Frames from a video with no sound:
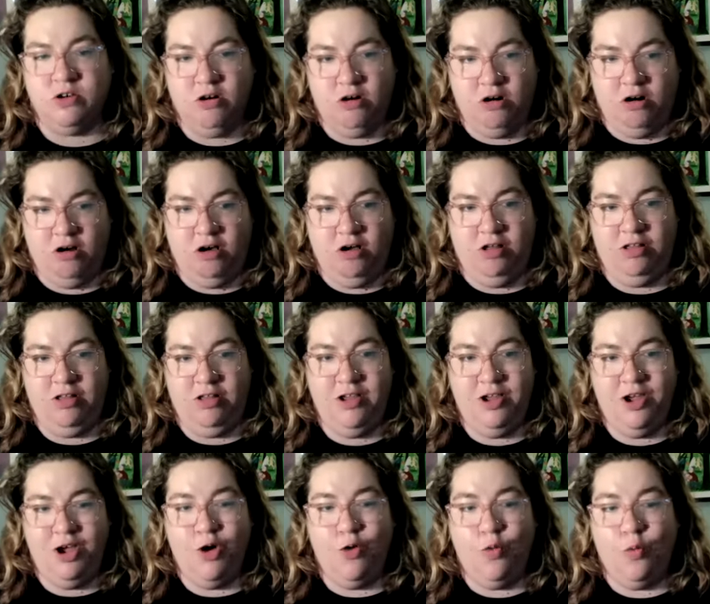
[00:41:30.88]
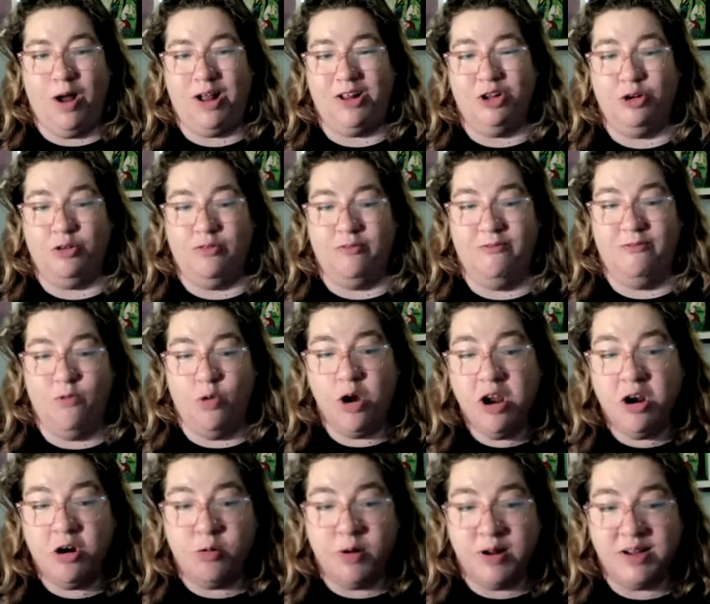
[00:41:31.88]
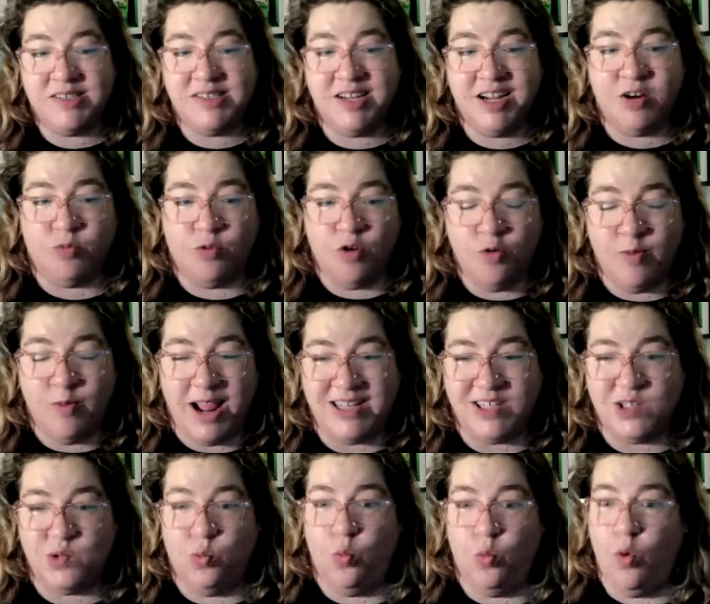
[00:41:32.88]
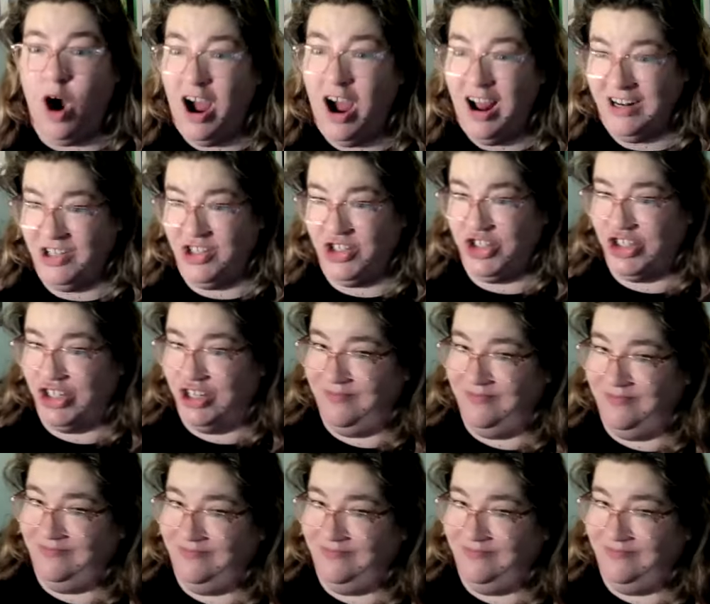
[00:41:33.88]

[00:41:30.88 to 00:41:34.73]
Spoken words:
girl while her voyeuristic roommates watch.